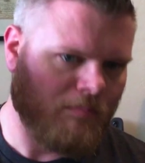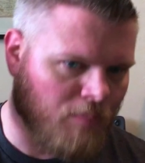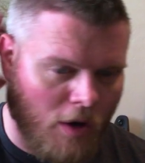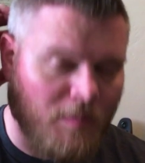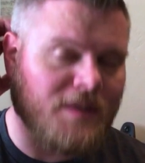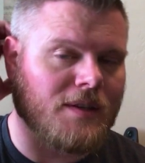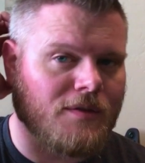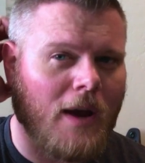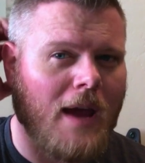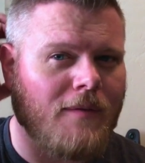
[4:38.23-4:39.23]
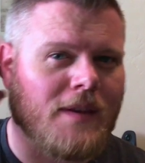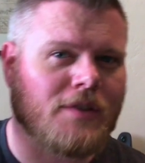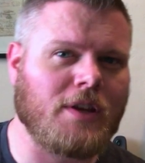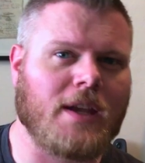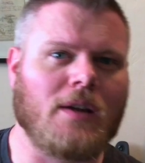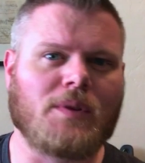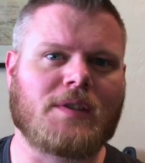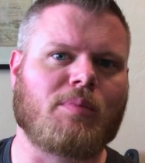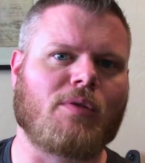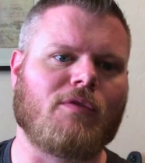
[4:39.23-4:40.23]
purposes for having this channel was
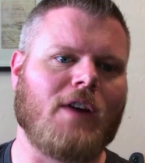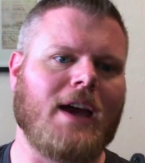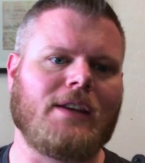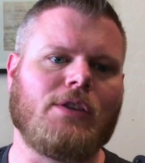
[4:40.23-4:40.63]
to provide